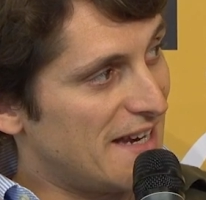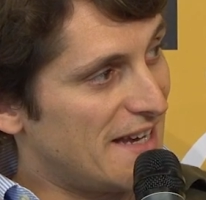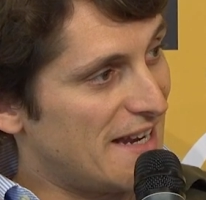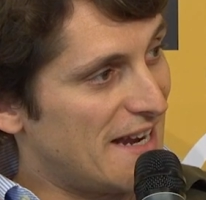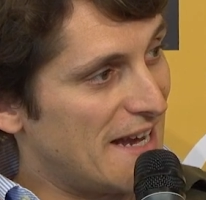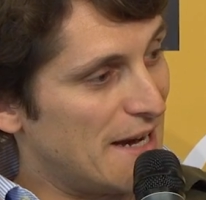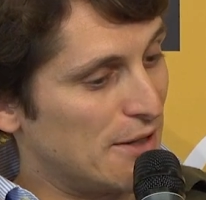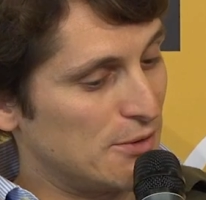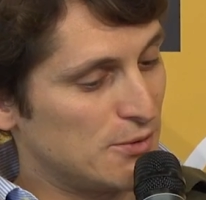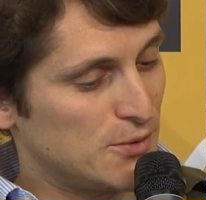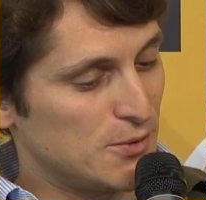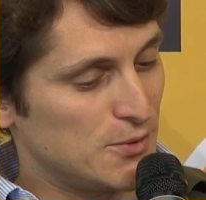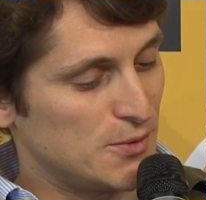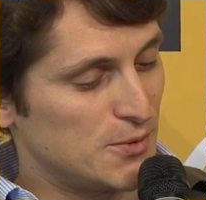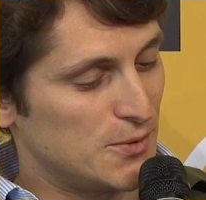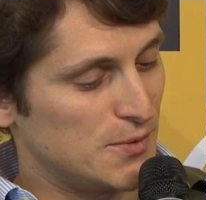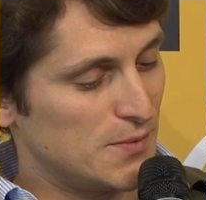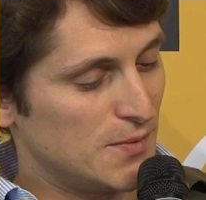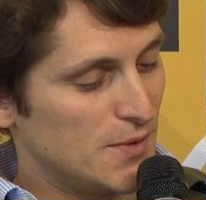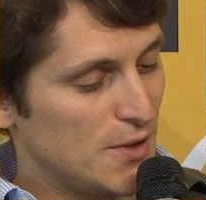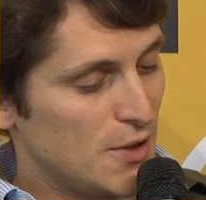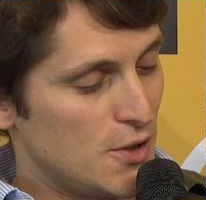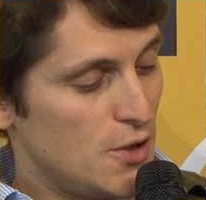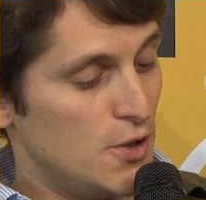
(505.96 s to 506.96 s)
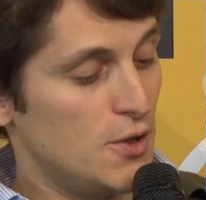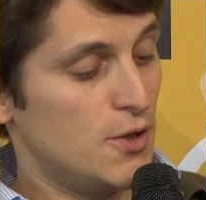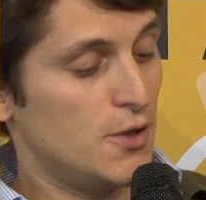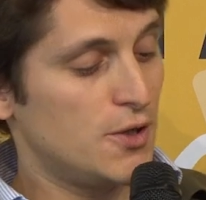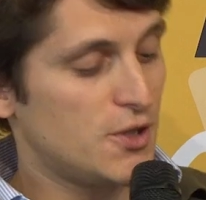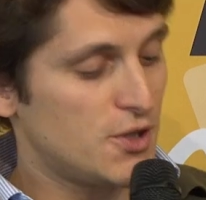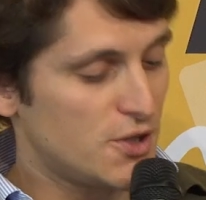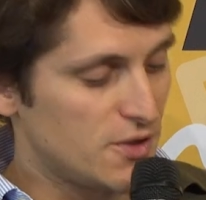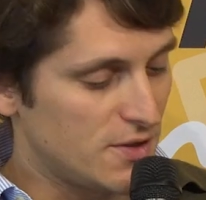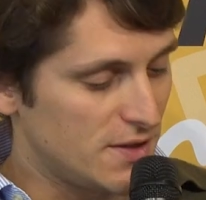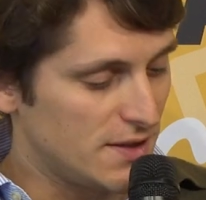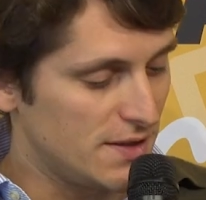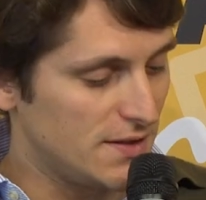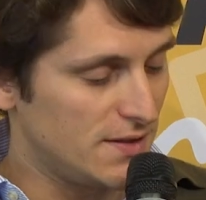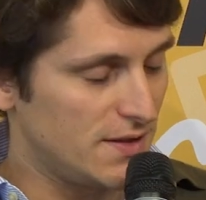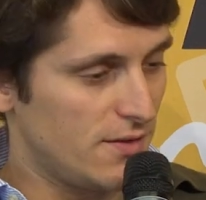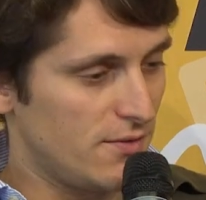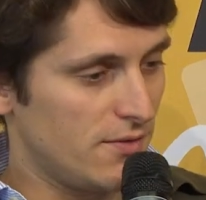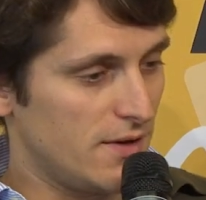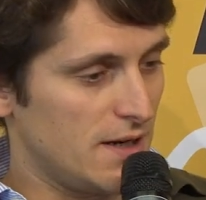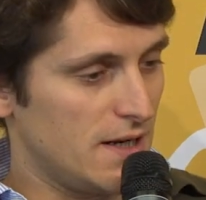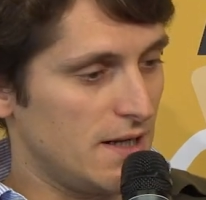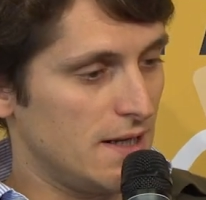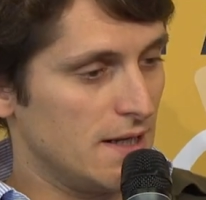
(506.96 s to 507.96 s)
and how to nurture it
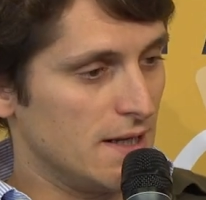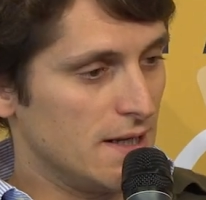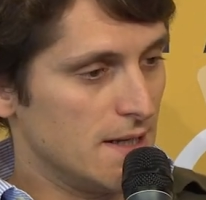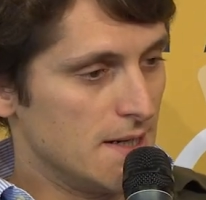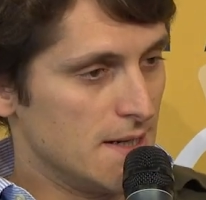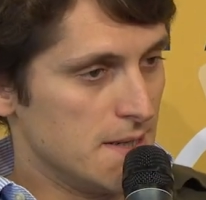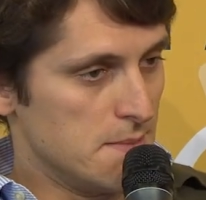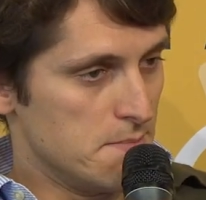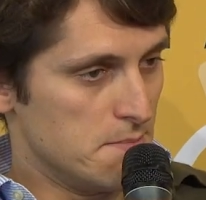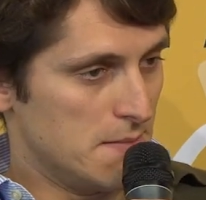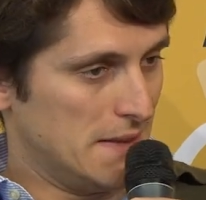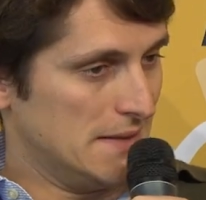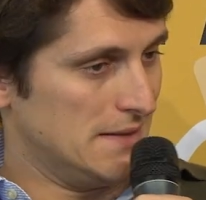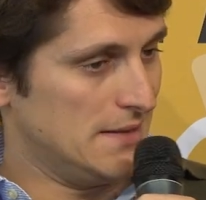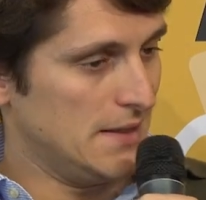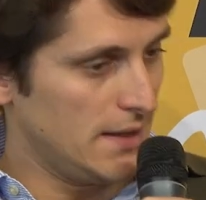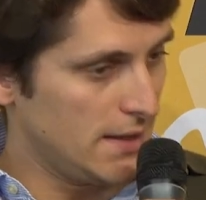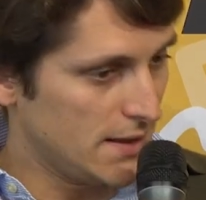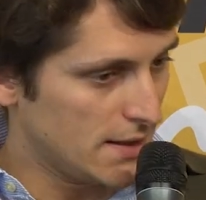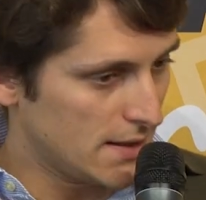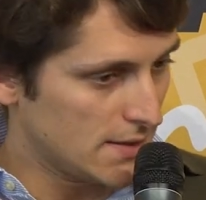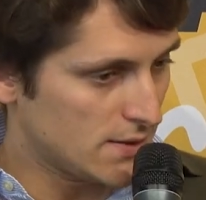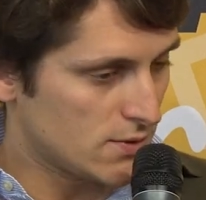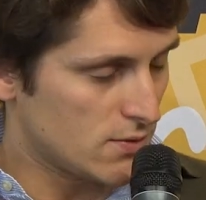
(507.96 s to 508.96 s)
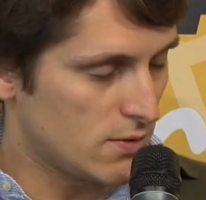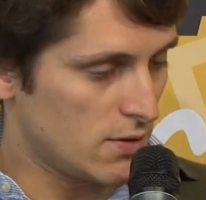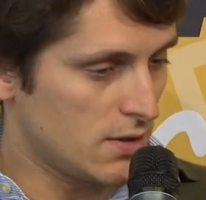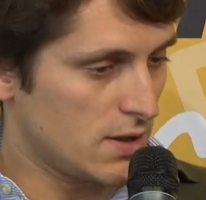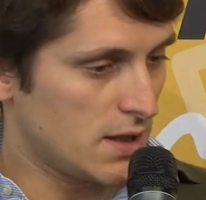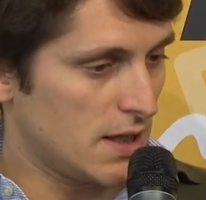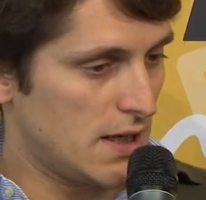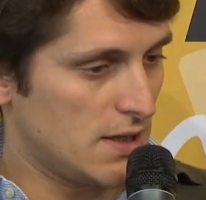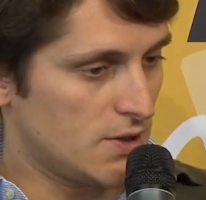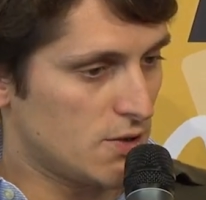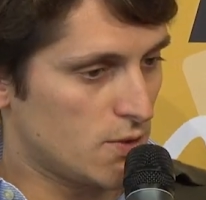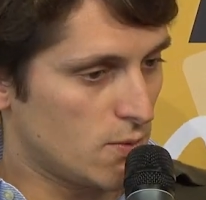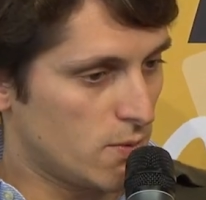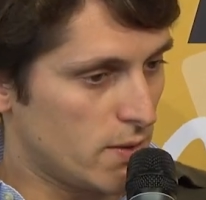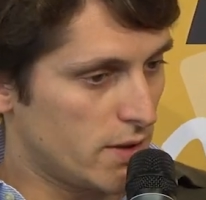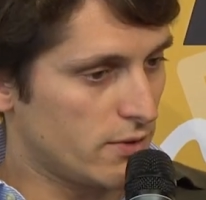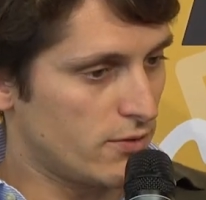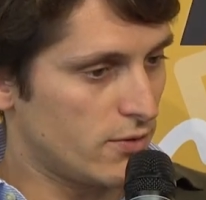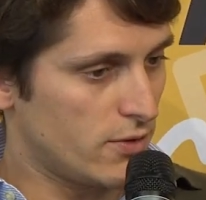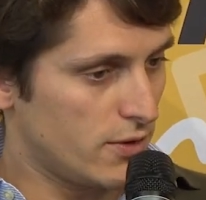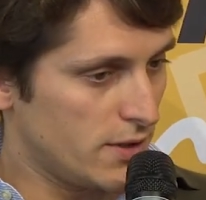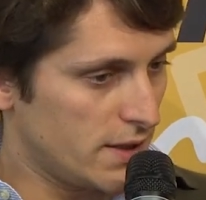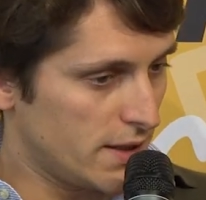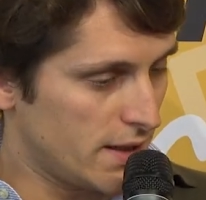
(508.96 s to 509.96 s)
and really maintaining a strong culture while
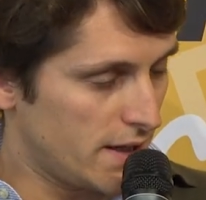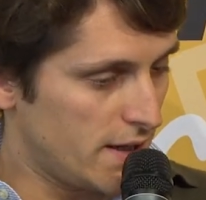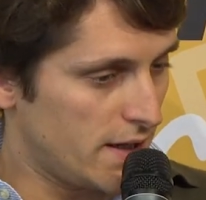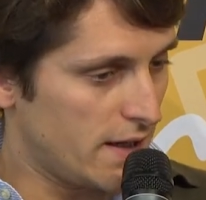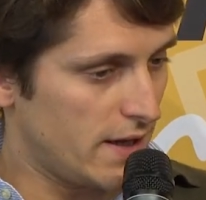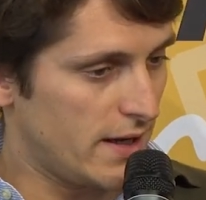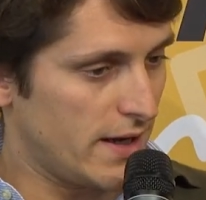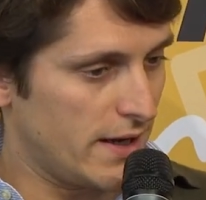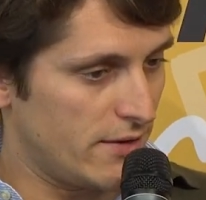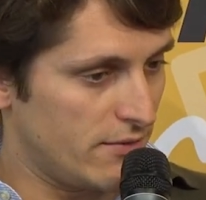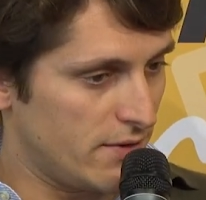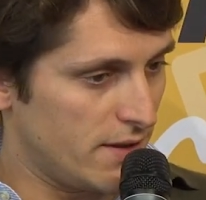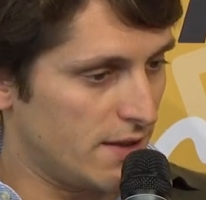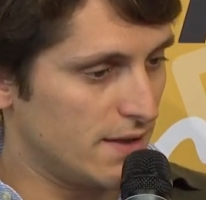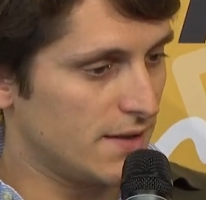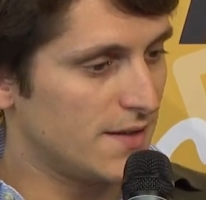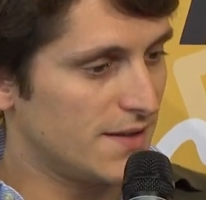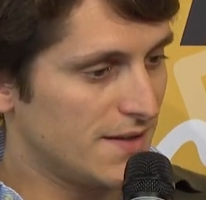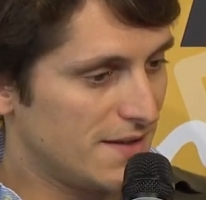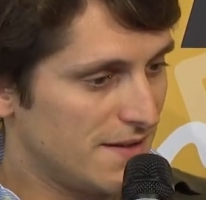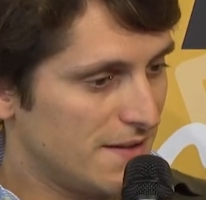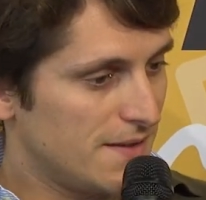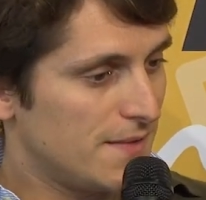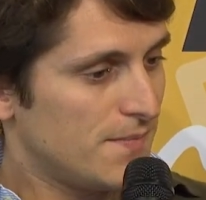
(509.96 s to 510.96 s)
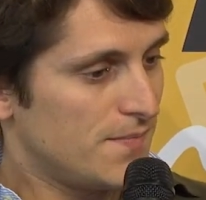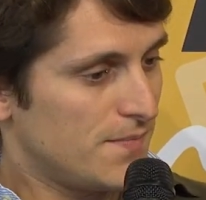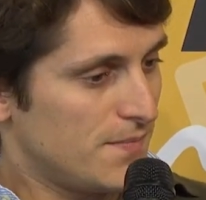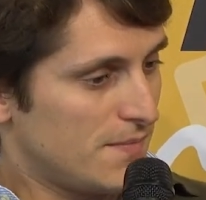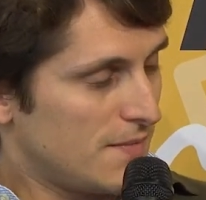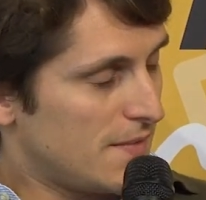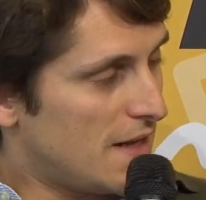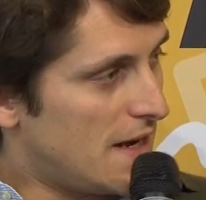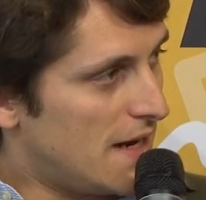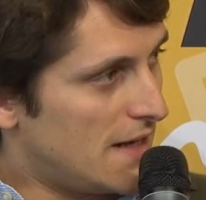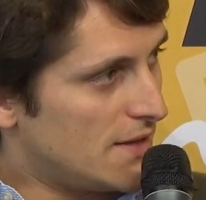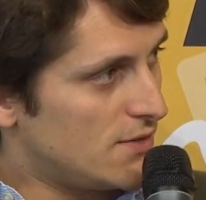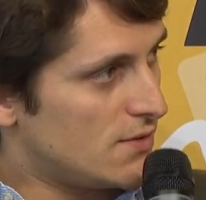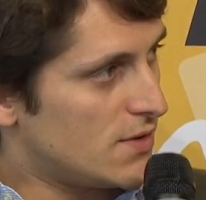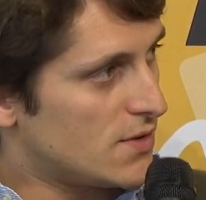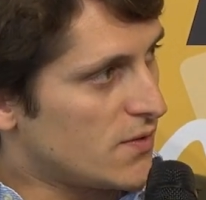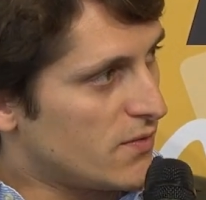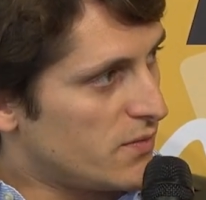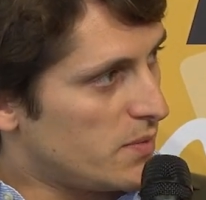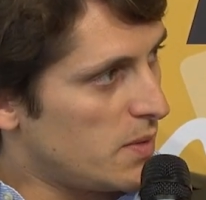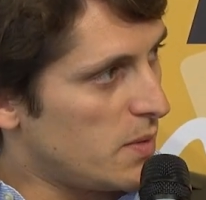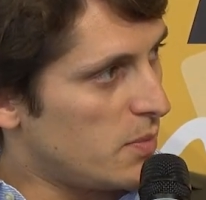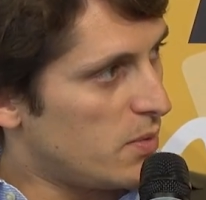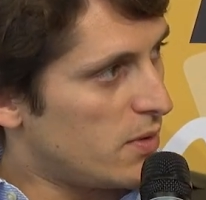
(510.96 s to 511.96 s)
growing and having hundreds
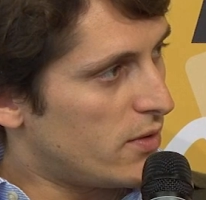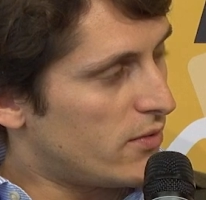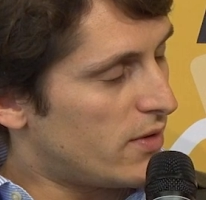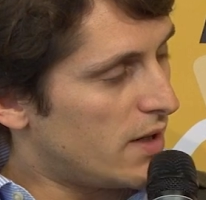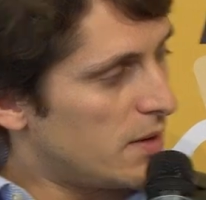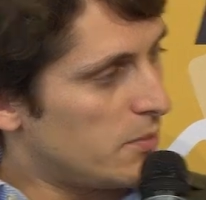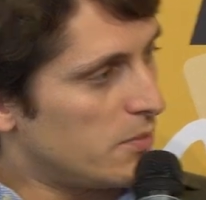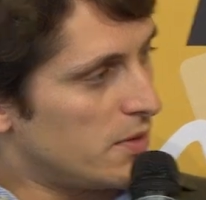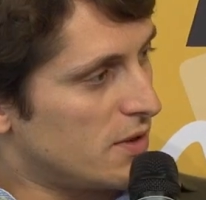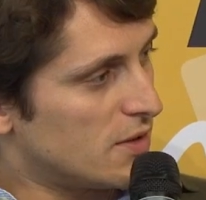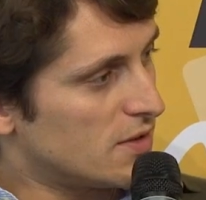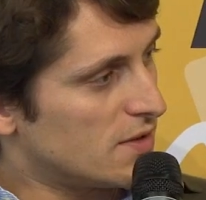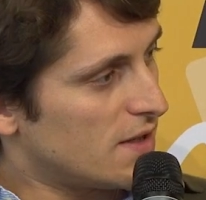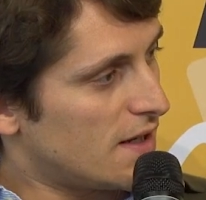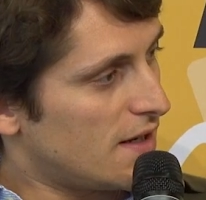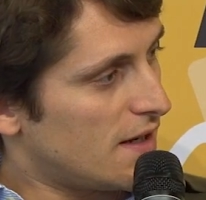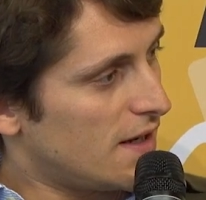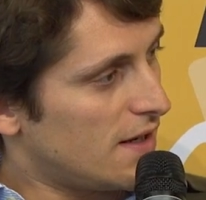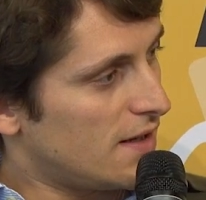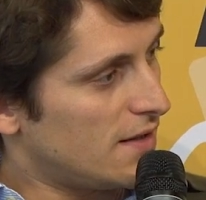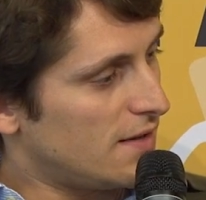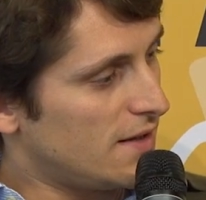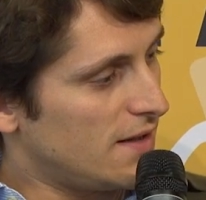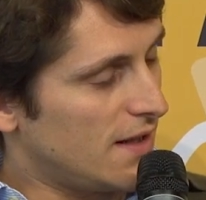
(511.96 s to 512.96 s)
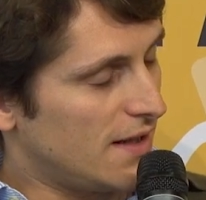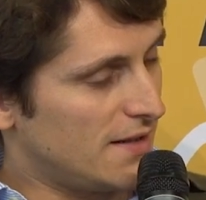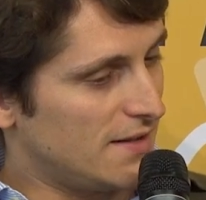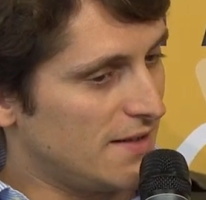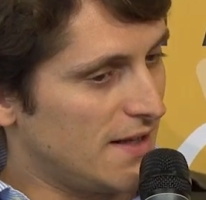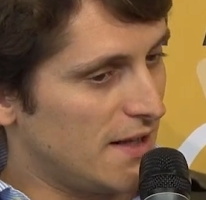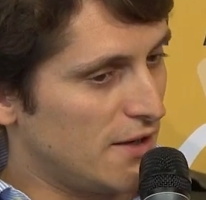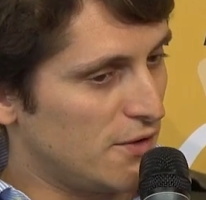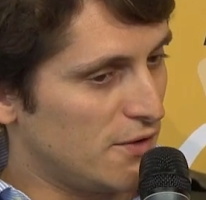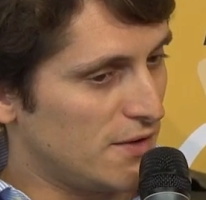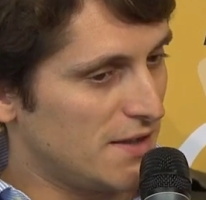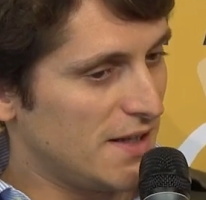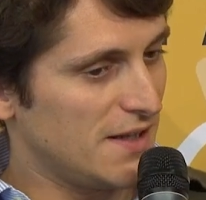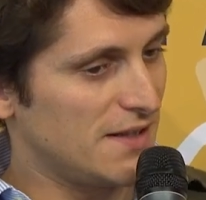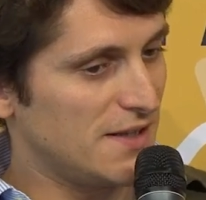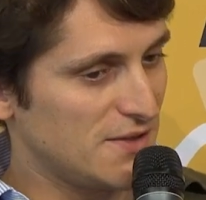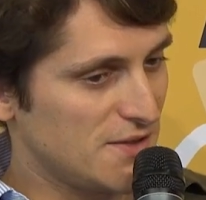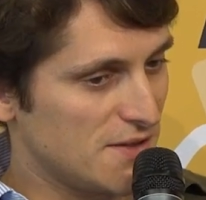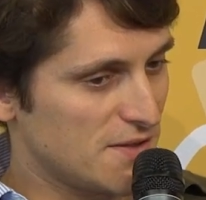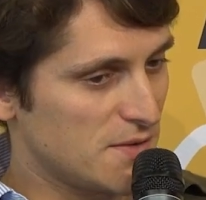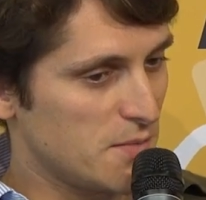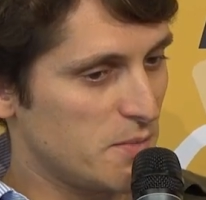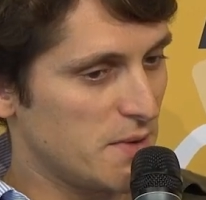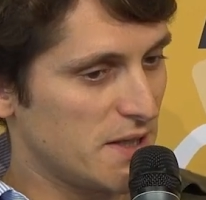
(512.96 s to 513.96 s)
of people, right? Because at the end of the day,
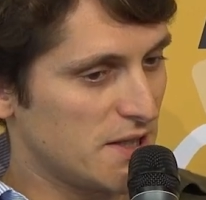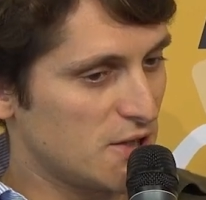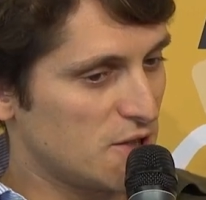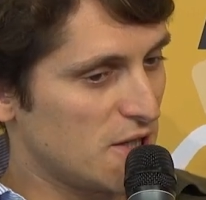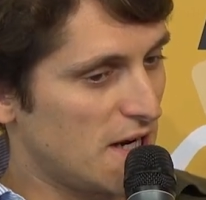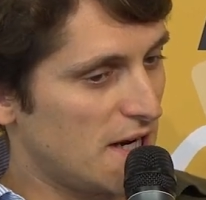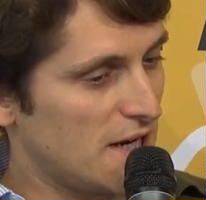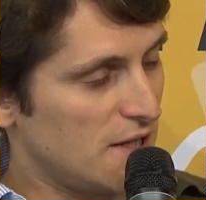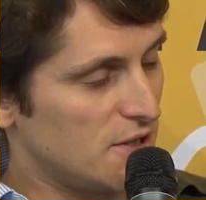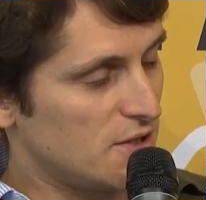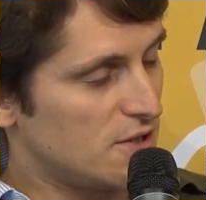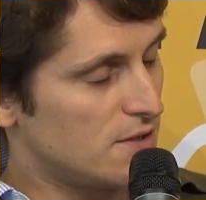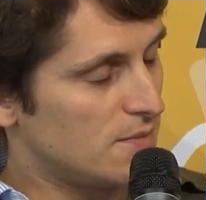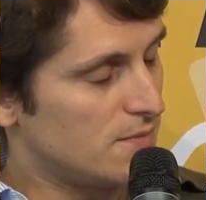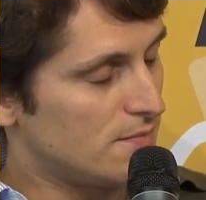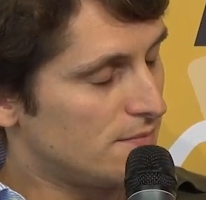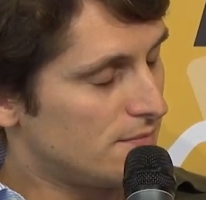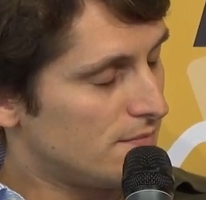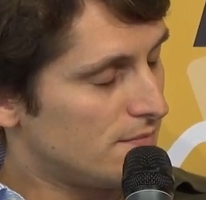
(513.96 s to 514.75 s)
this is a big challenge.